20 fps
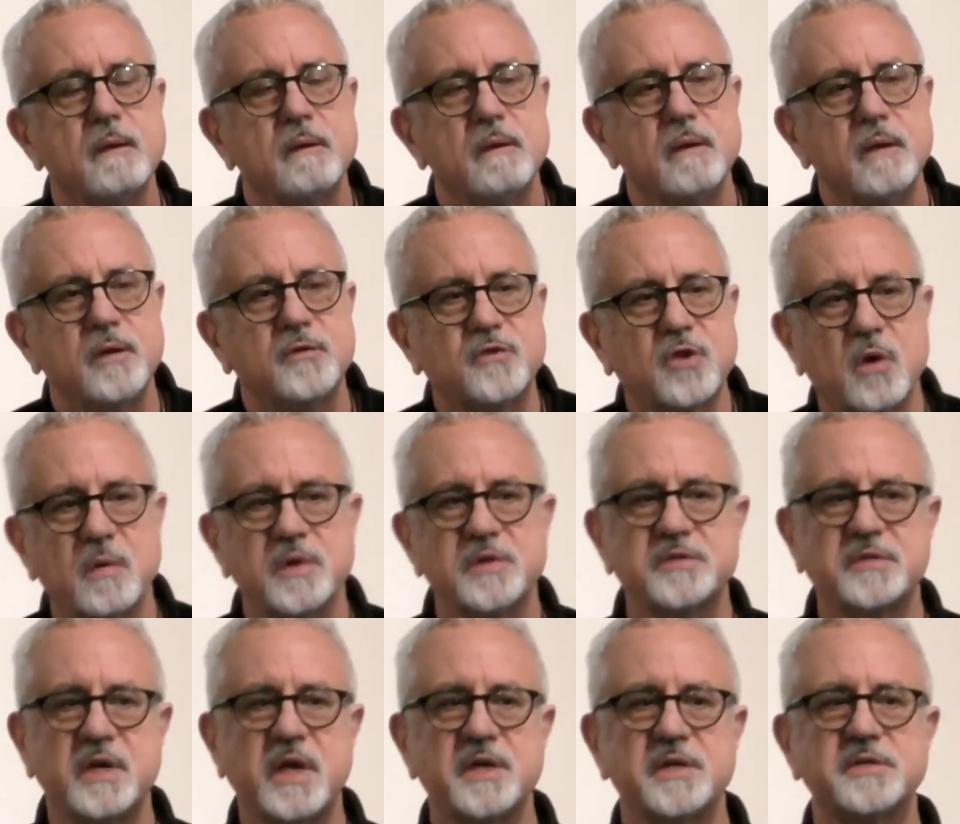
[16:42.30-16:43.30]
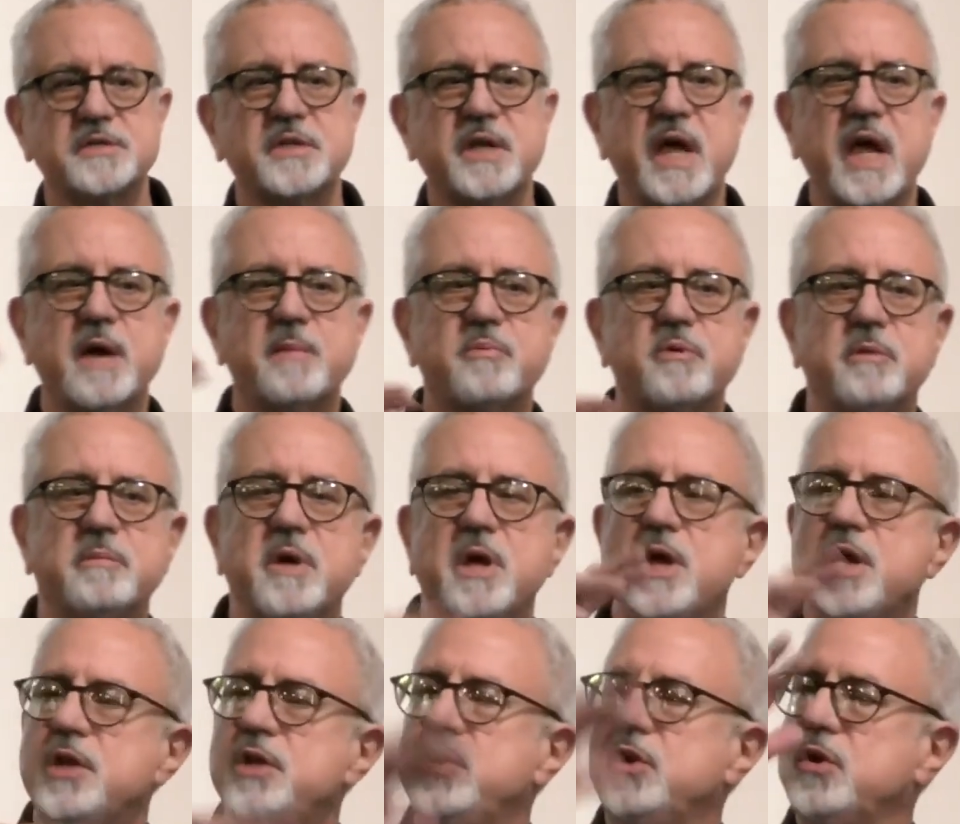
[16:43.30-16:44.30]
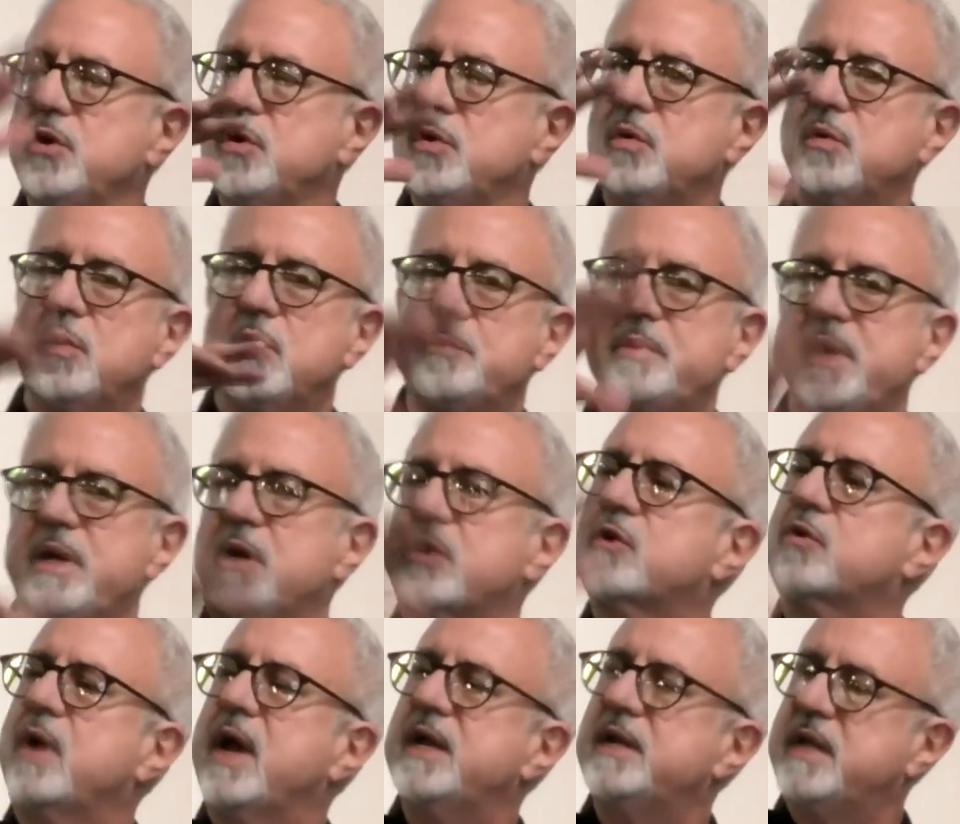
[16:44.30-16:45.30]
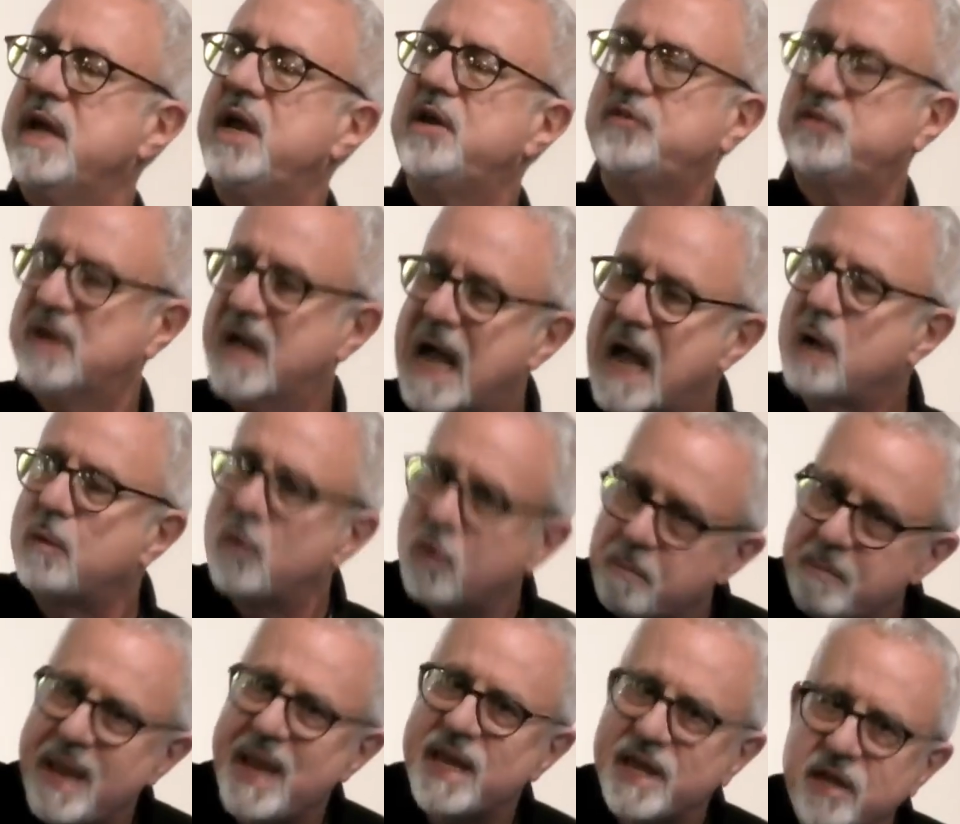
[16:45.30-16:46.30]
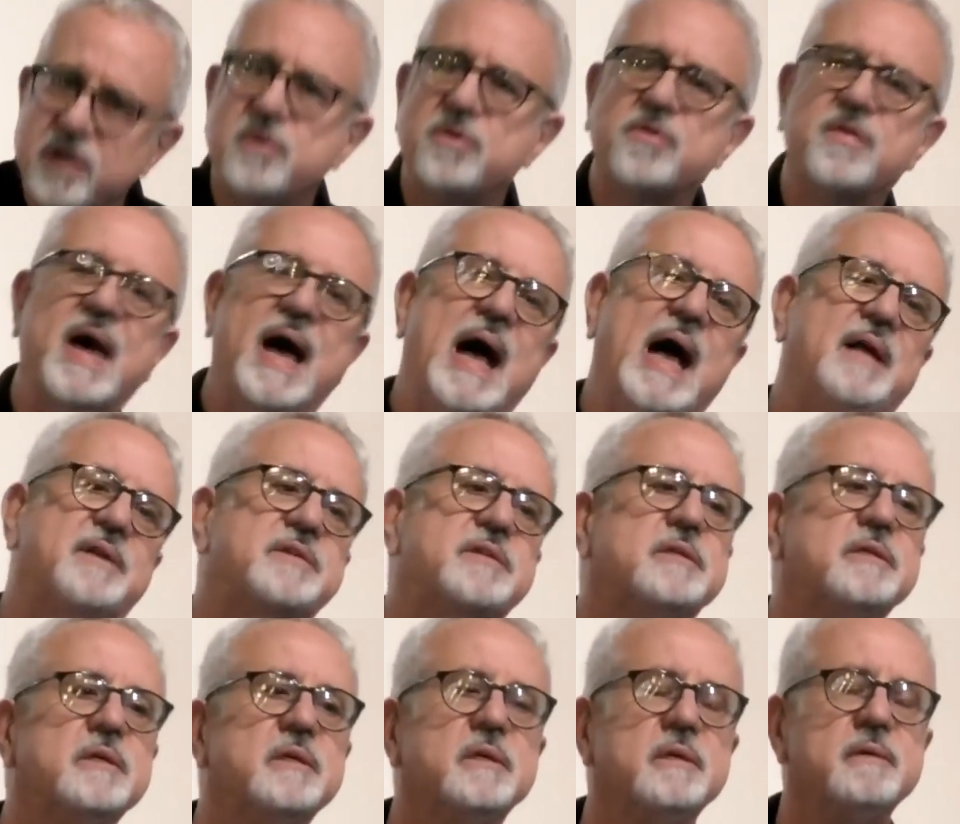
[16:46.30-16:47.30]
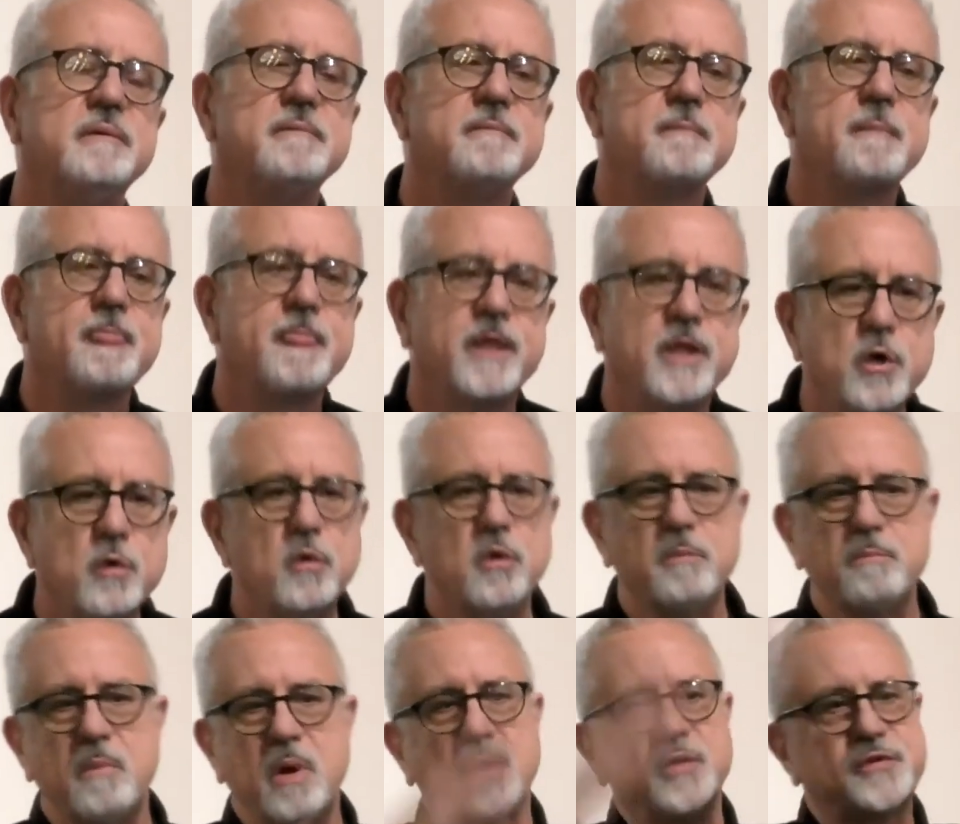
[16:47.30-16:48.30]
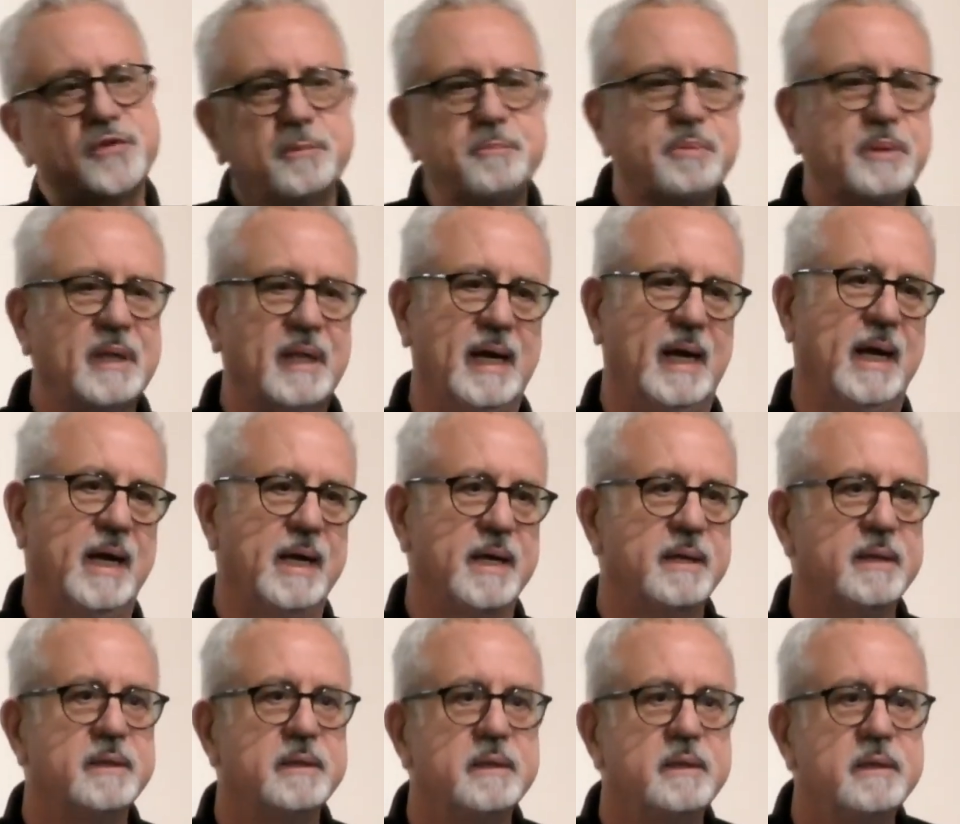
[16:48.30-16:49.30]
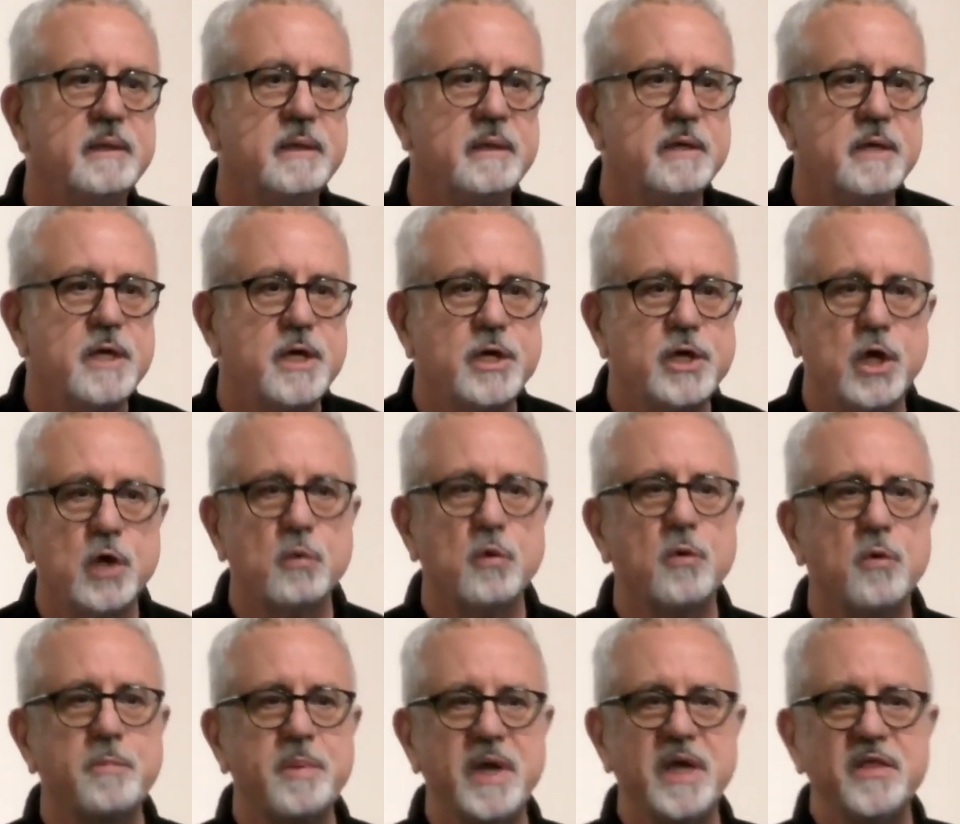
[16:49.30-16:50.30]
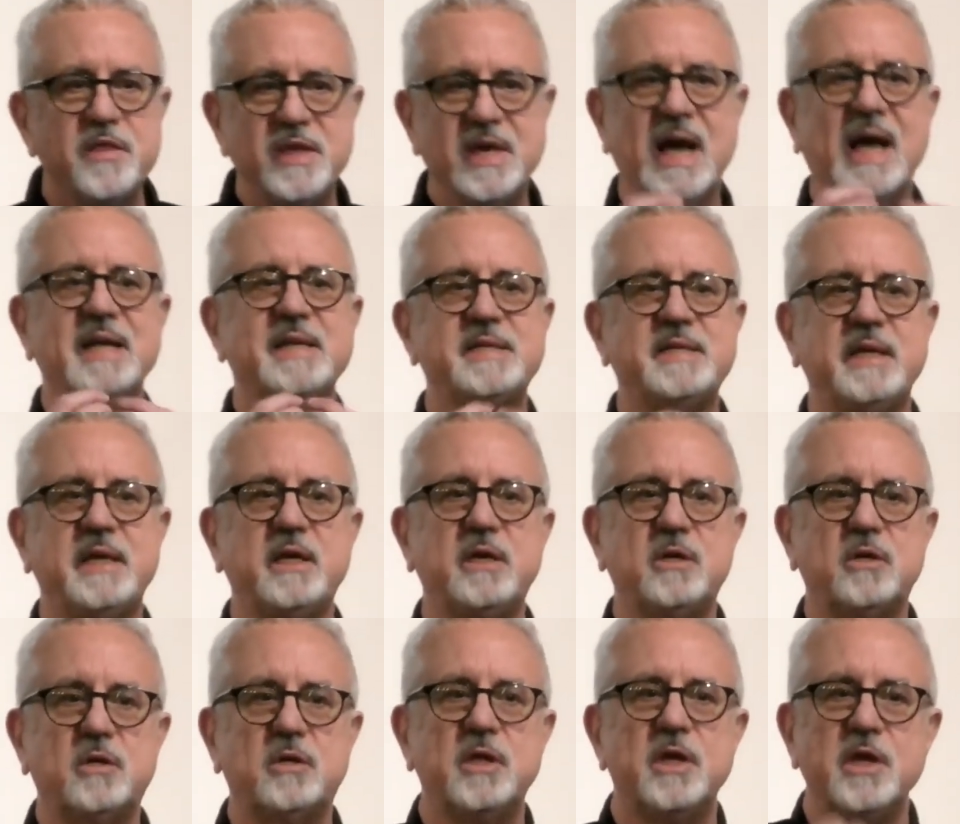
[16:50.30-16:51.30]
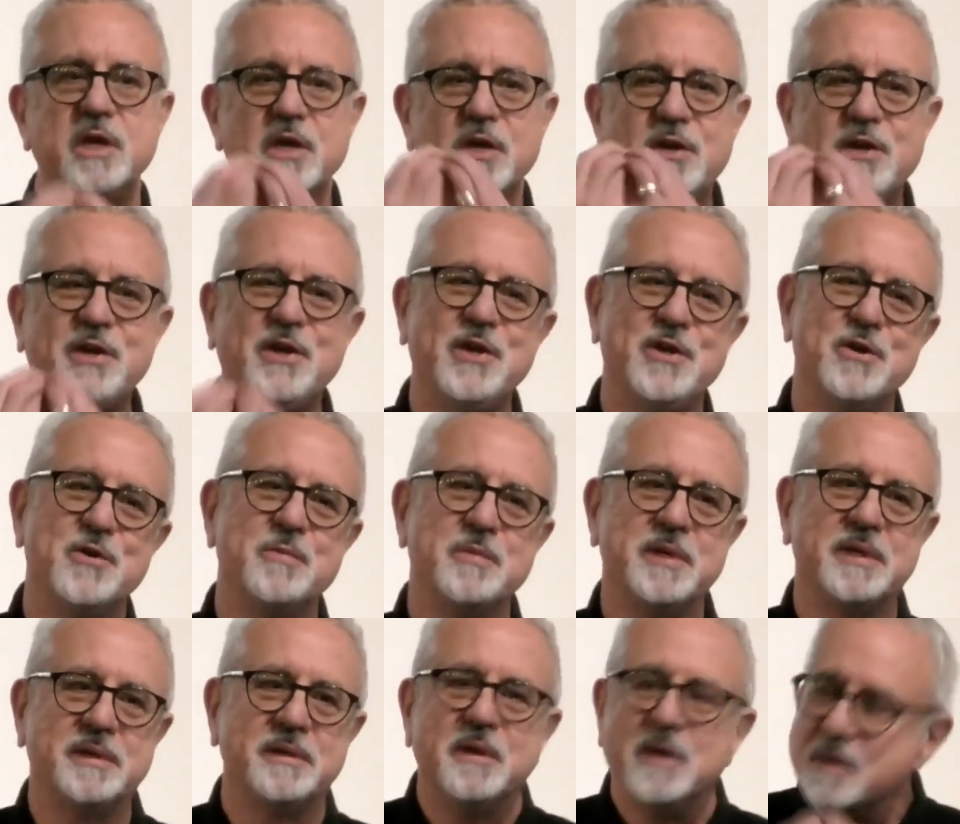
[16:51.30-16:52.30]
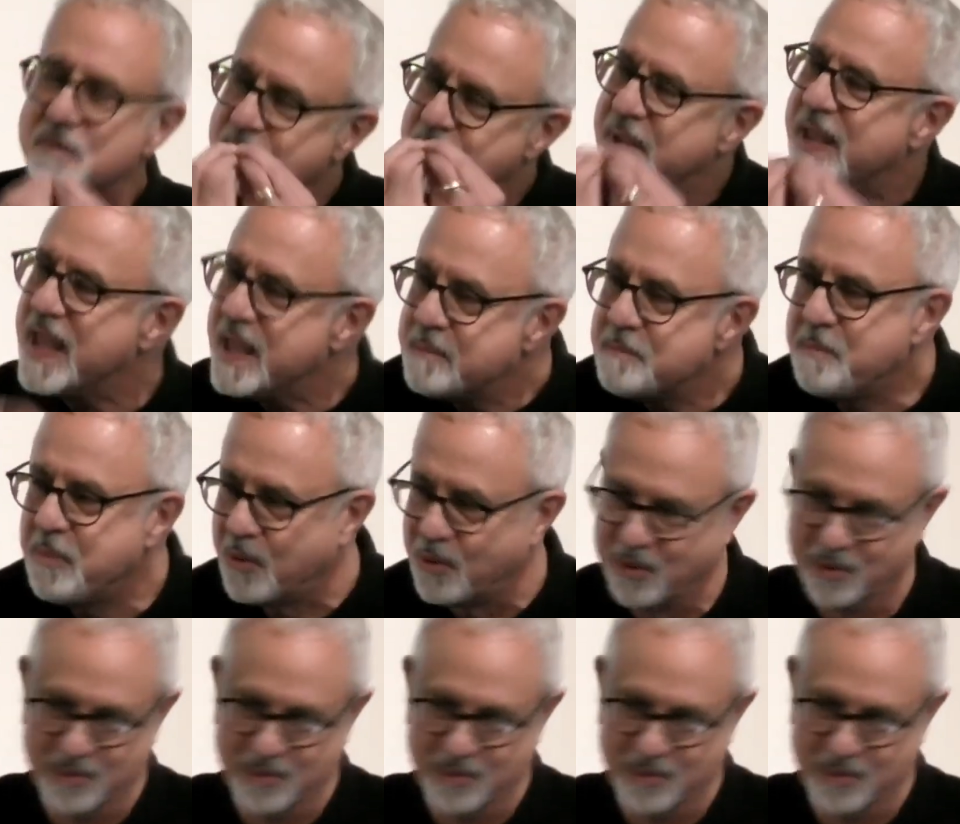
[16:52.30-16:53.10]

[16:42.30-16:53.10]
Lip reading: And so he says to Abram, you will be a great nation. I will make you that. You will multiply. You will be the ideal human people.